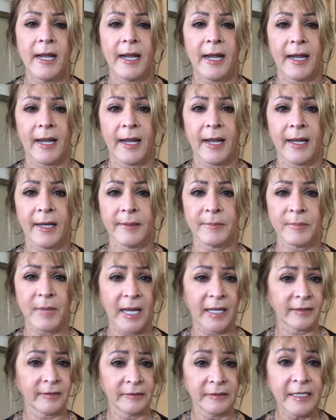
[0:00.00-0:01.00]
and, um,
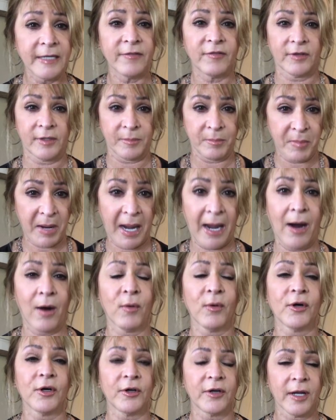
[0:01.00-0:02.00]
and live an
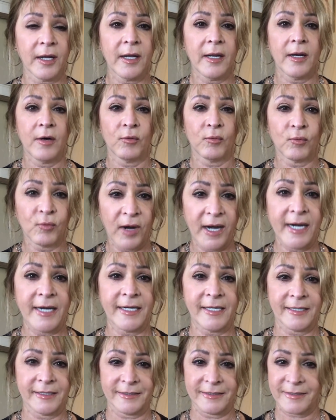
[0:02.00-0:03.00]
empowered,
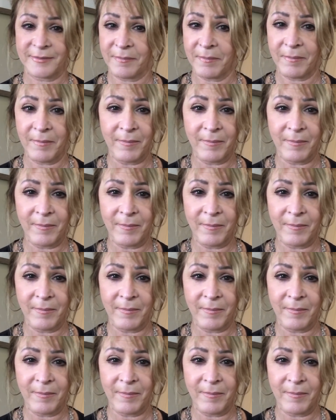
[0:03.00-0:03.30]
radiant,